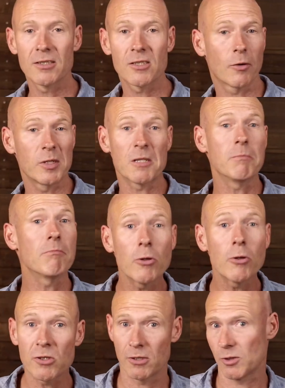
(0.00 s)
and so His
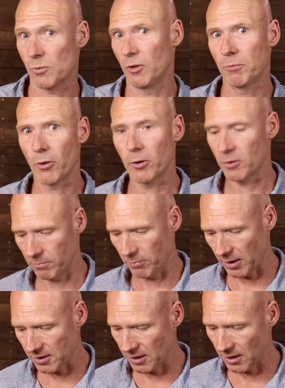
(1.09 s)
emotions weren't broken
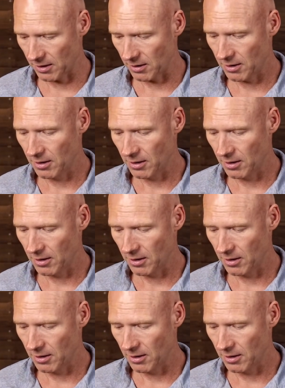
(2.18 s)
by sin.